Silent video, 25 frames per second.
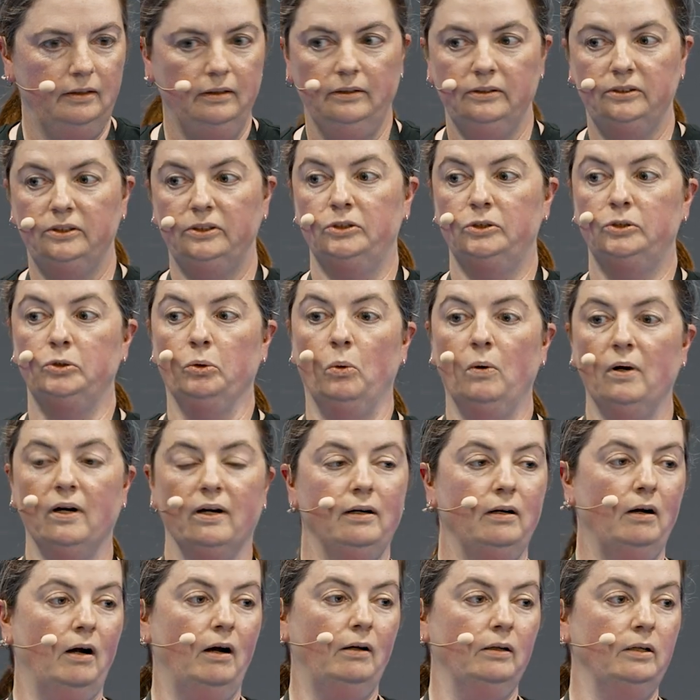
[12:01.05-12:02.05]

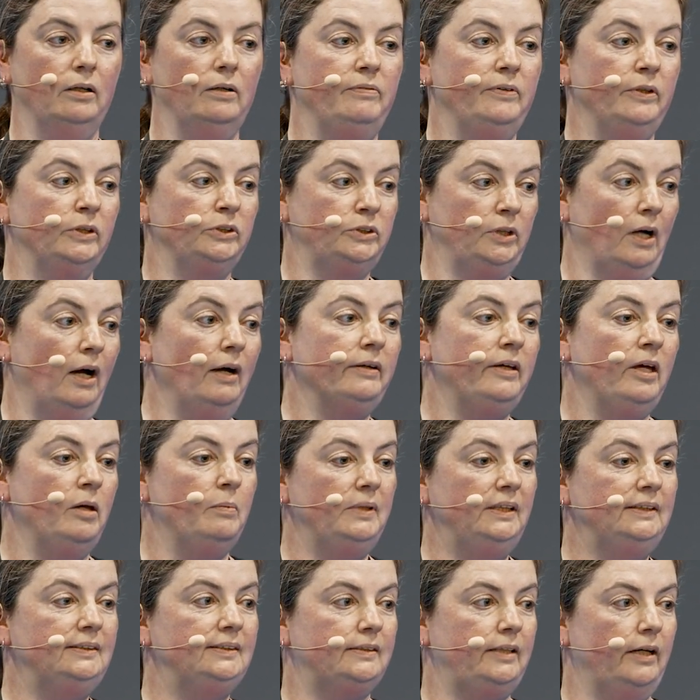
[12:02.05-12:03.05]
Store all of your
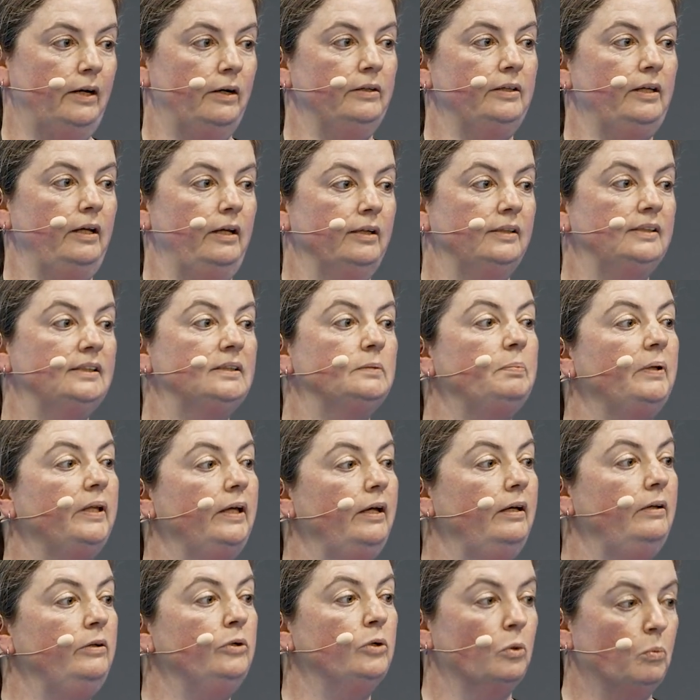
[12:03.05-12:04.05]
documents there that
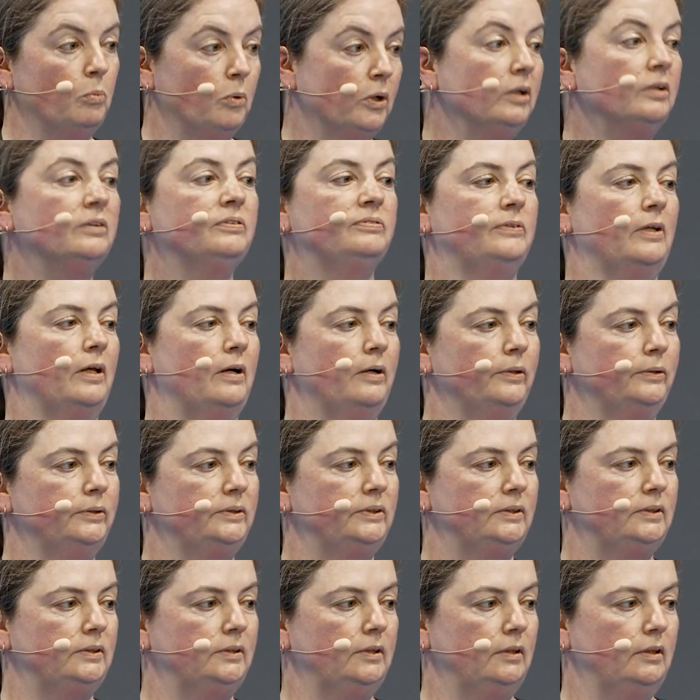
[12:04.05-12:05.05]
explain your
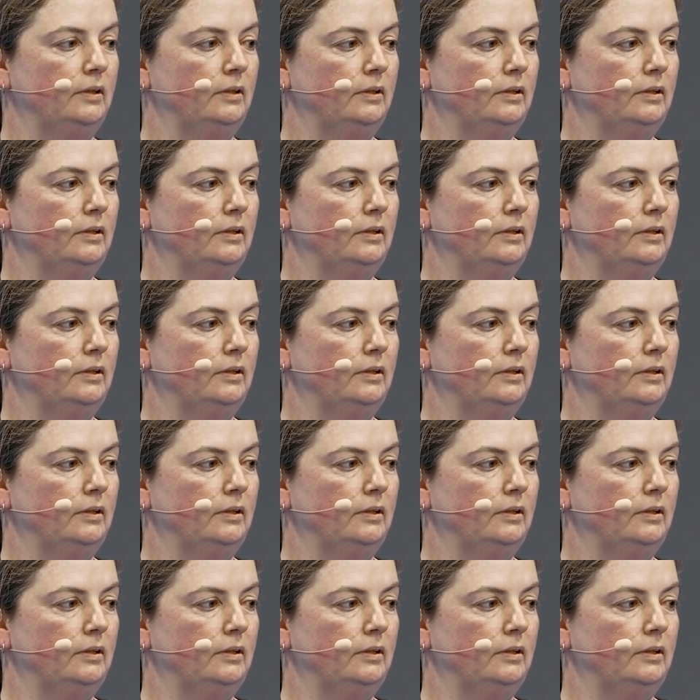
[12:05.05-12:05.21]
workflows.